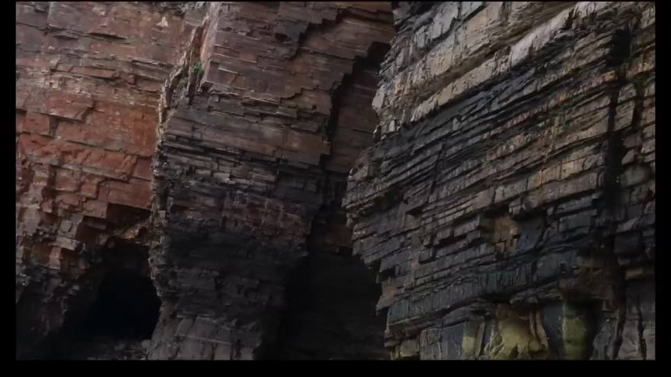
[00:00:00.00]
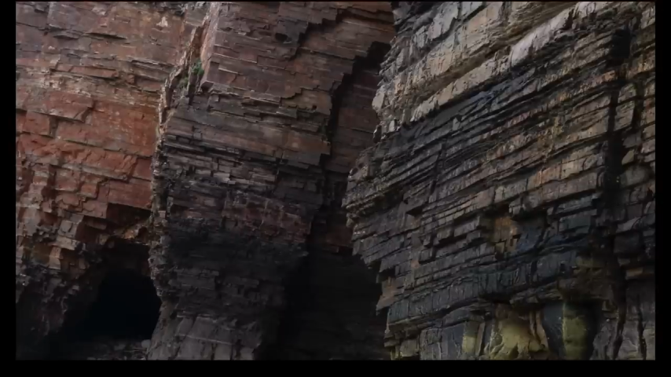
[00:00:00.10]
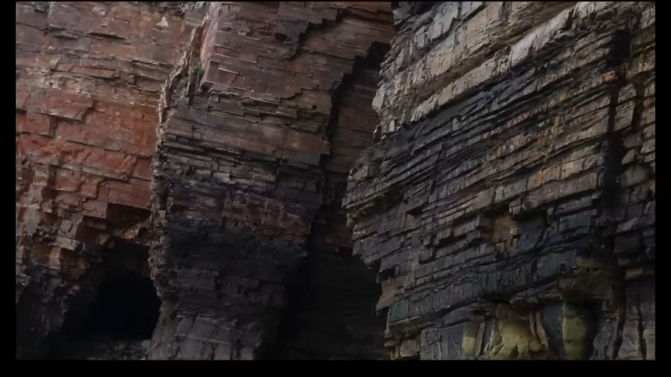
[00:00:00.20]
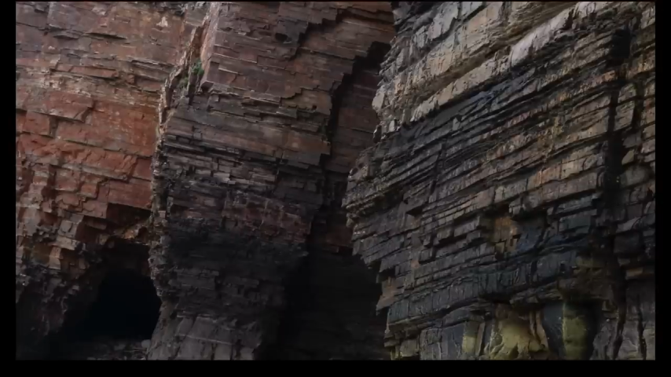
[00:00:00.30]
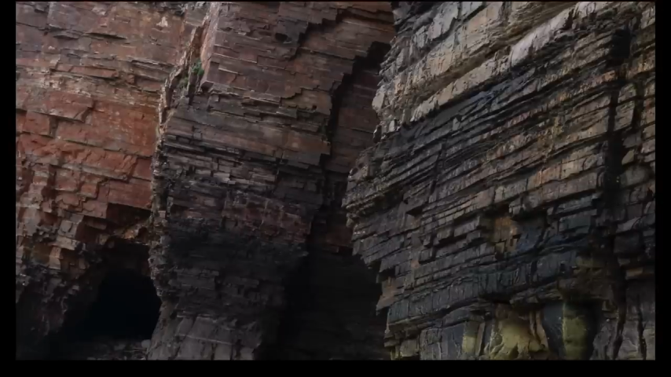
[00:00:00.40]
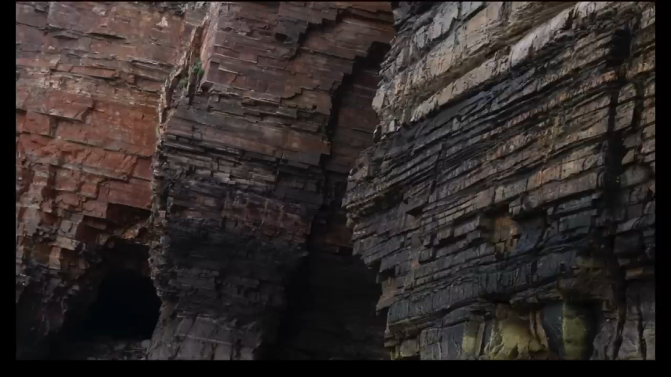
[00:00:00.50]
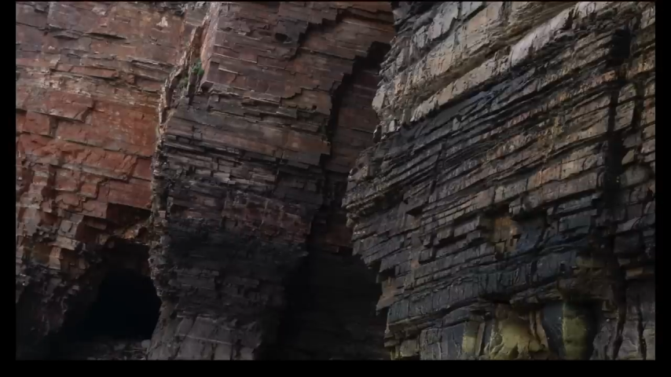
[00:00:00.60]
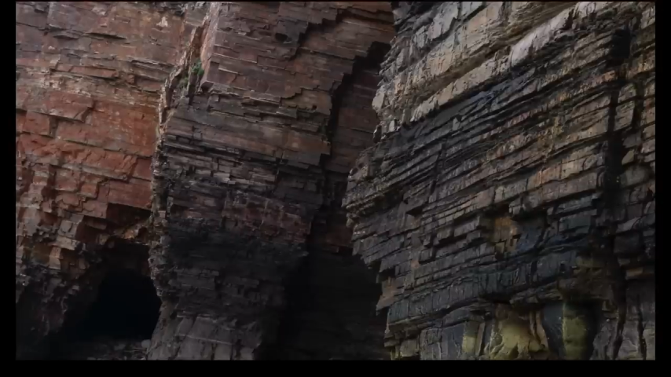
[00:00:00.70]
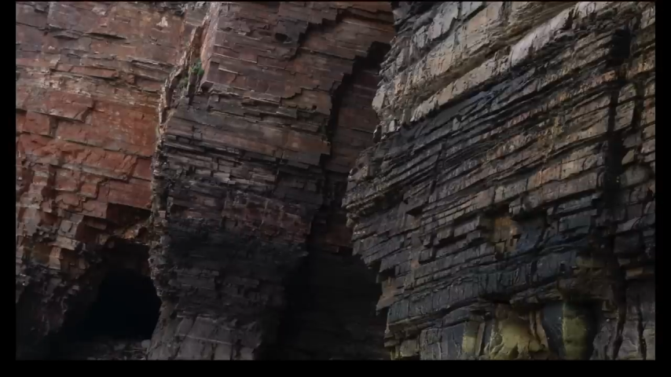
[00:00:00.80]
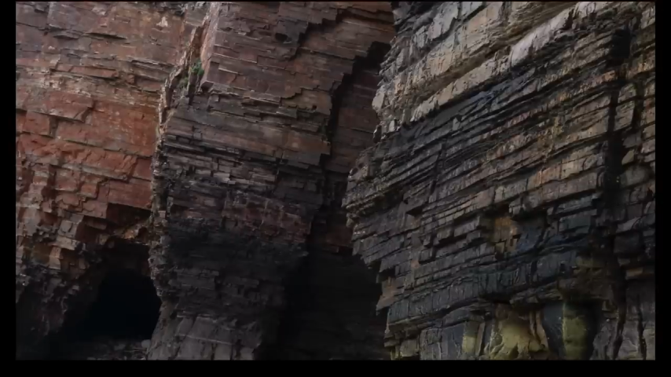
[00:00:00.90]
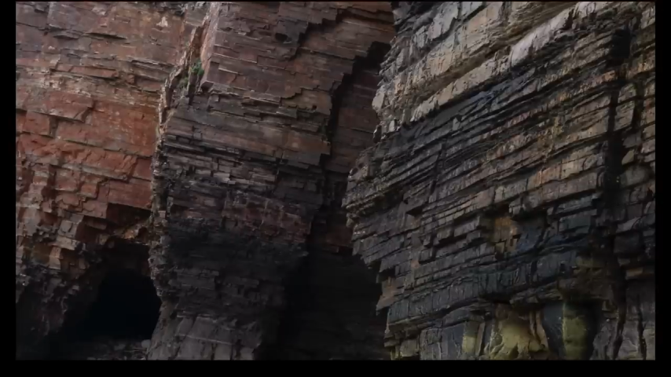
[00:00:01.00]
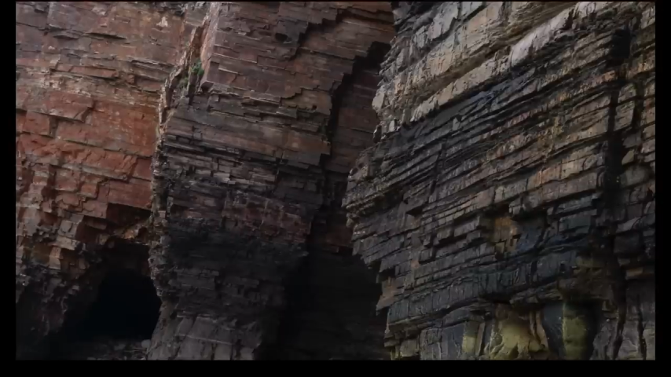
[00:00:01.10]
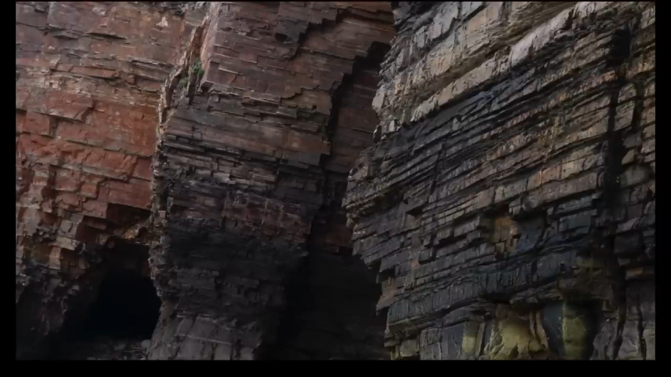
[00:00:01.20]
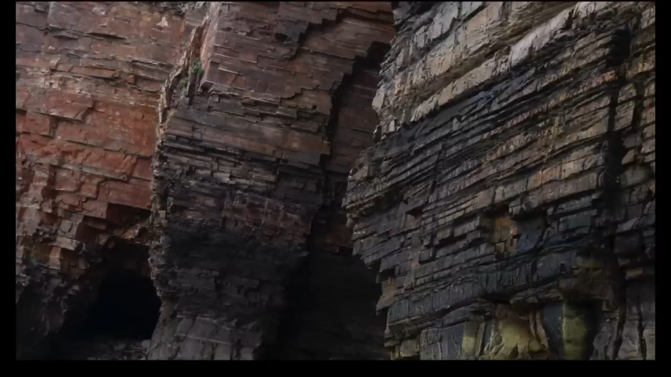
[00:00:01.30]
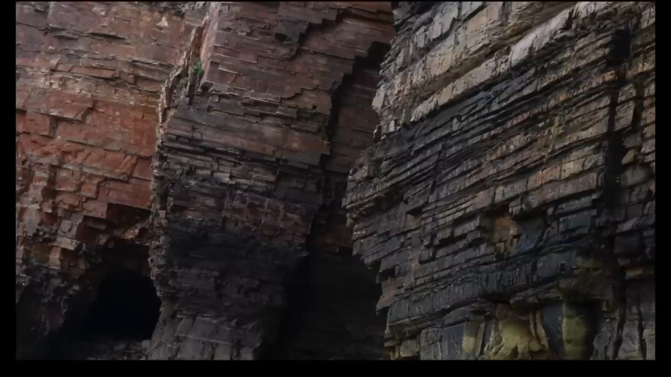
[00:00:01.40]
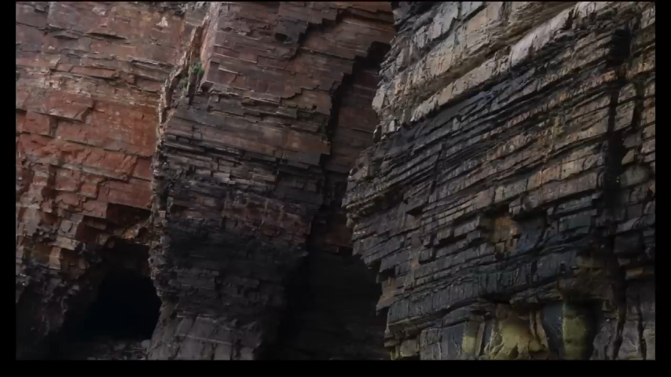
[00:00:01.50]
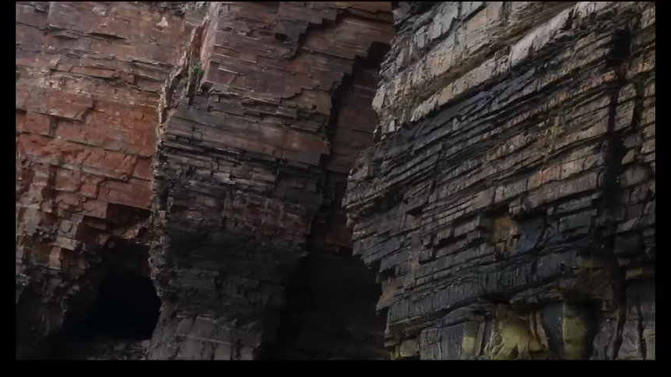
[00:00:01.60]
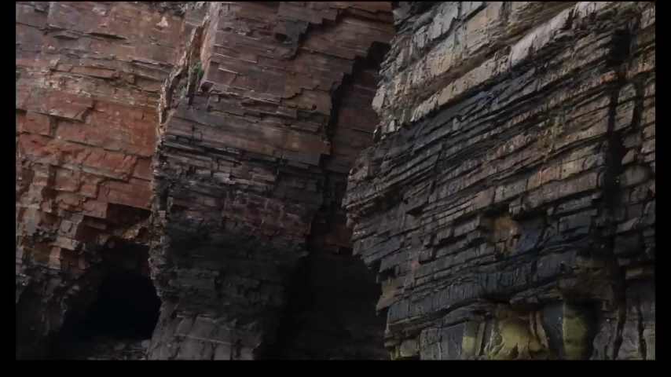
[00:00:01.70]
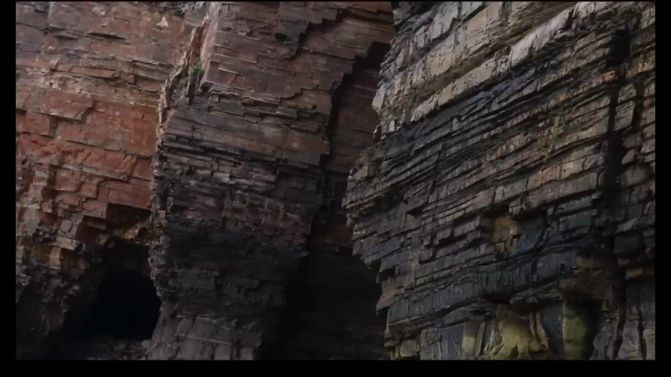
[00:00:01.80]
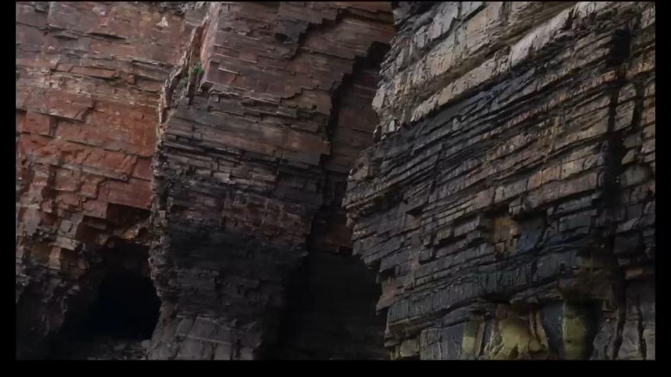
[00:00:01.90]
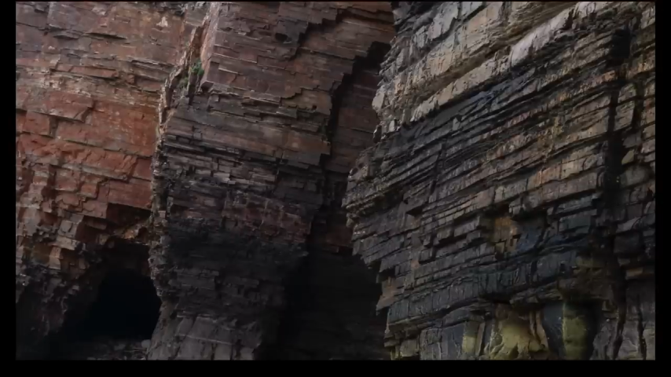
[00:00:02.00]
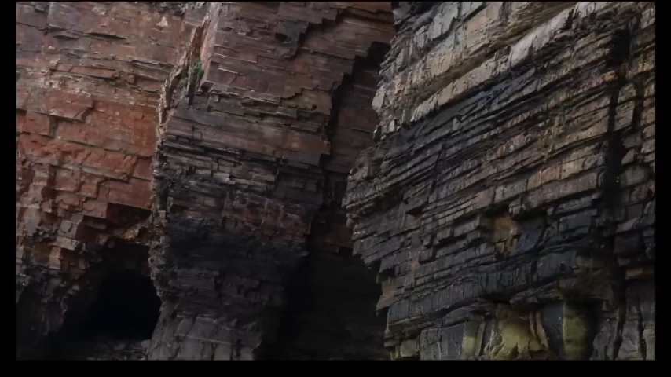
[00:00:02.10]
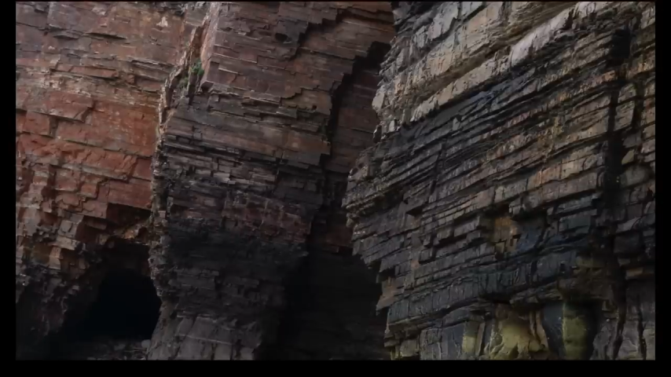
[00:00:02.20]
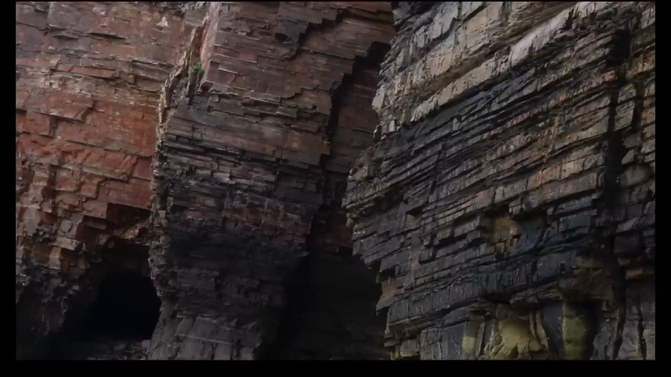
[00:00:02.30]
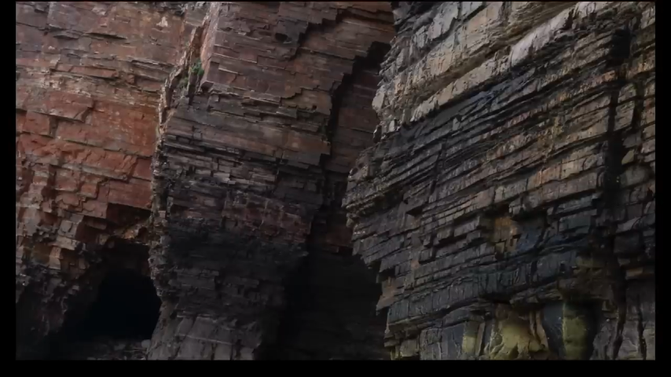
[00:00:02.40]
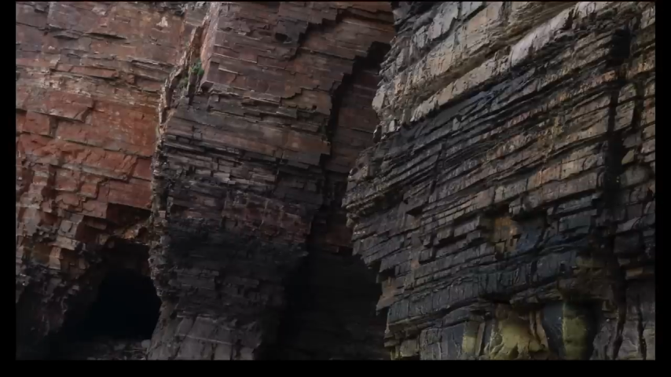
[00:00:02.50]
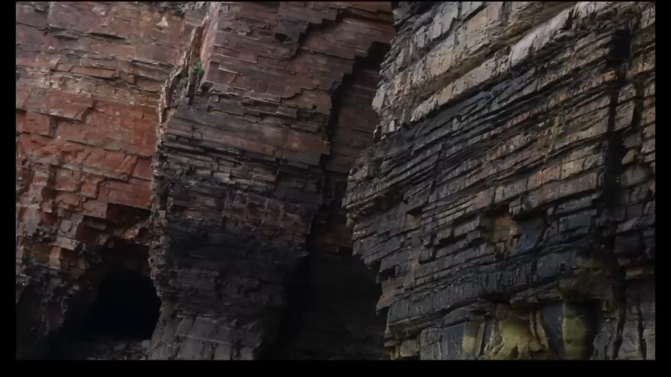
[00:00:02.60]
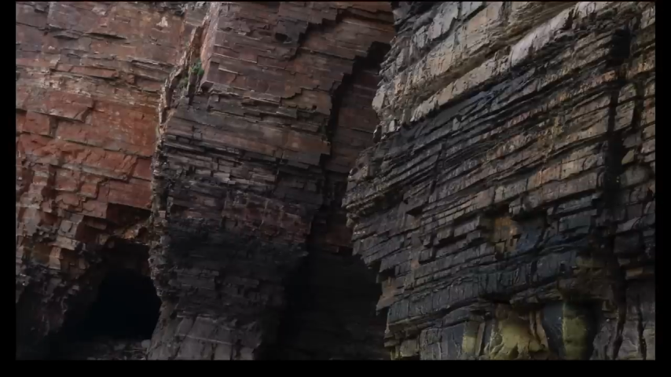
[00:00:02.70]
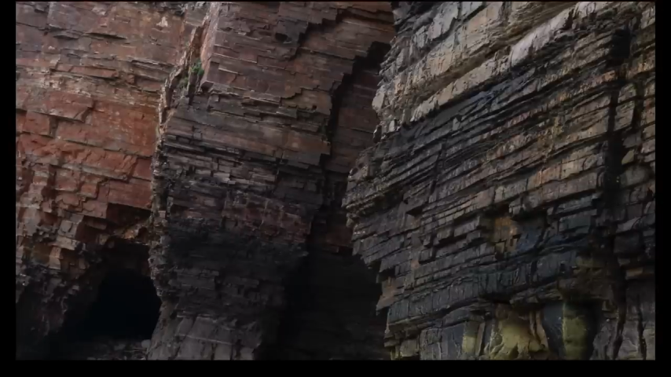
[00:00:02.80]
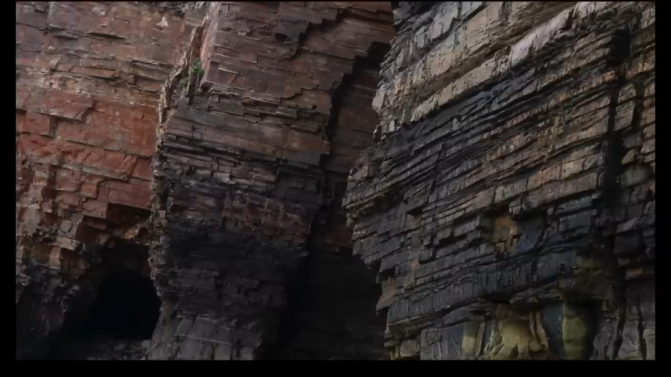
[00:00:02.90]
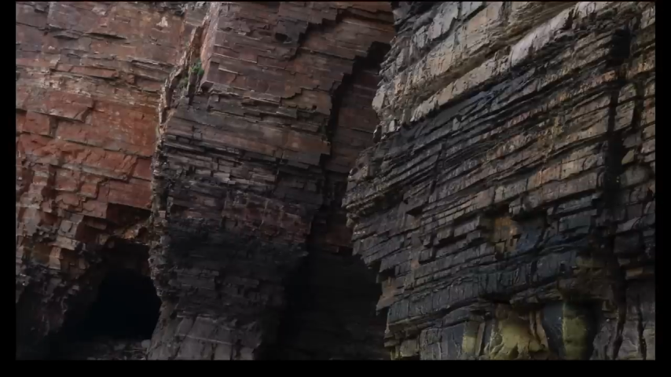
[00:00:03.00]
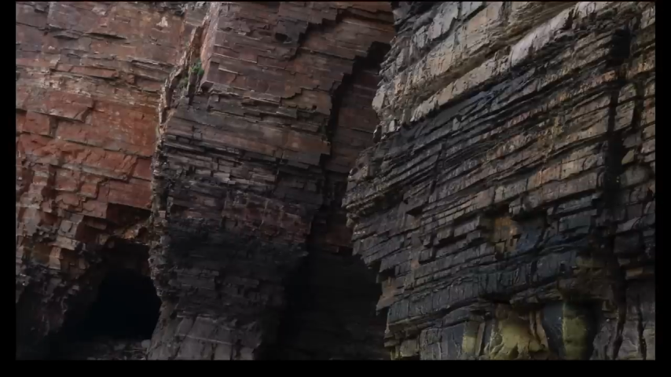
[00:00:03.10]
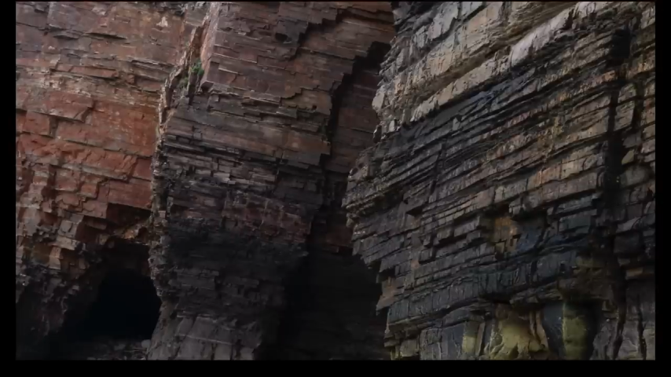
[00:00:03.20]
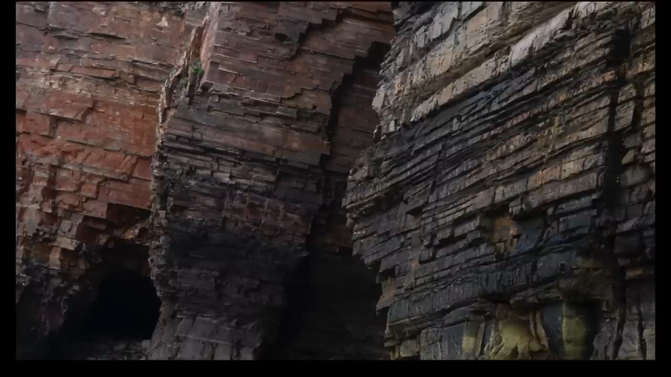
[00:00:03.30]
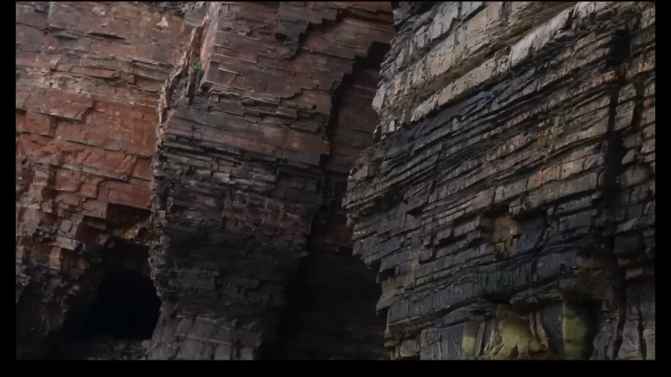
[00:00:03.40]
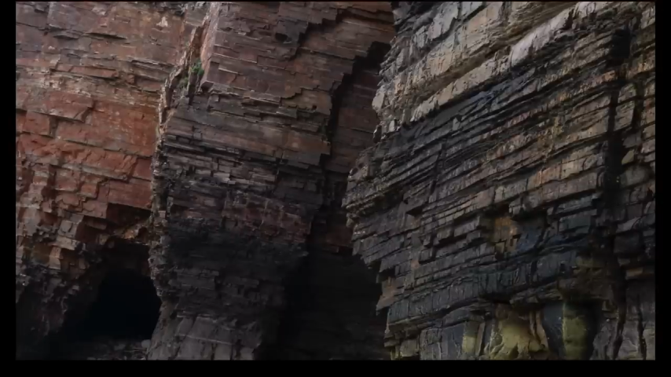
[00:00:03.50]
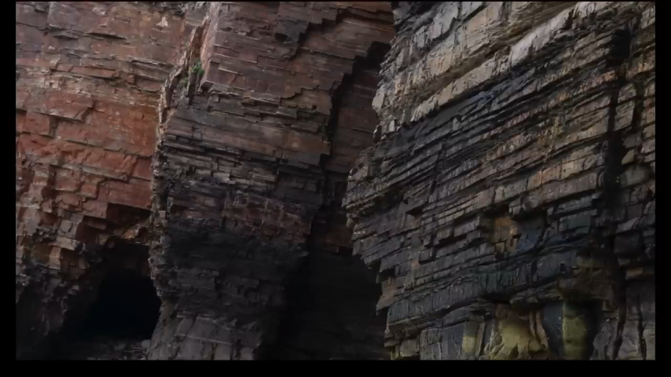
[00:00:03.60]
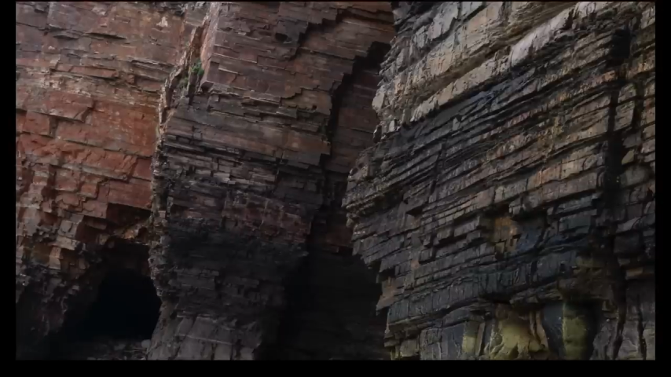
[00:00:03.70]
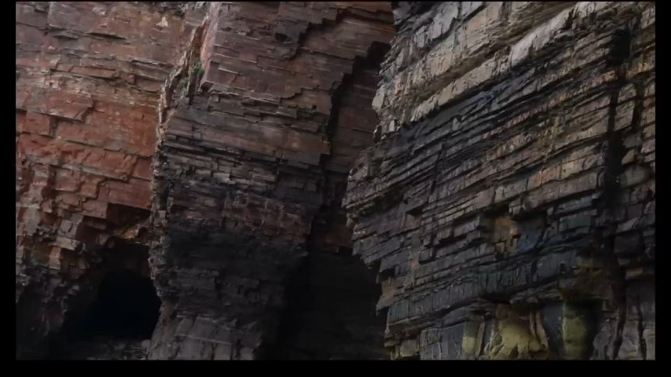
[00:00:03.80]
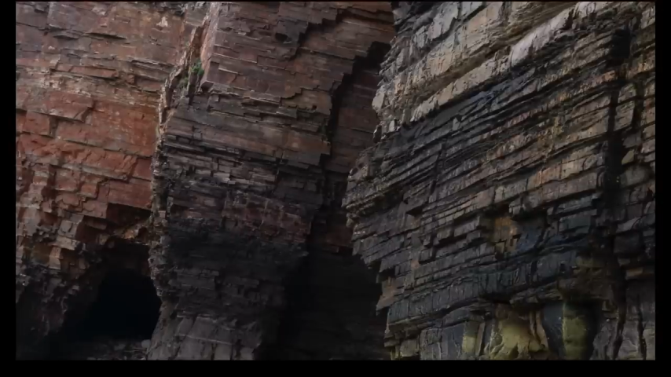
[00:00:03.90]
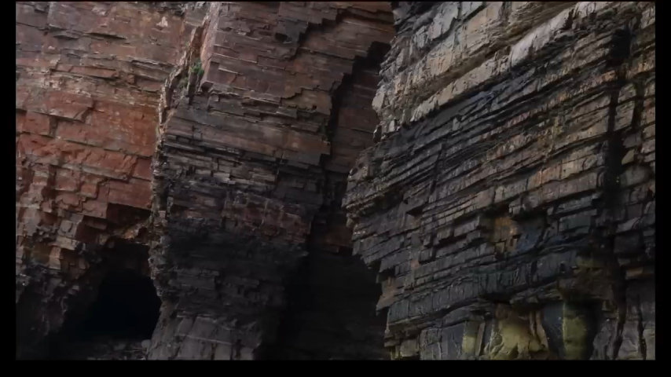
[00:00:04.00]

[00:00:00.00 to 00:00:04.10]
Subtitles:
(no speaker visible)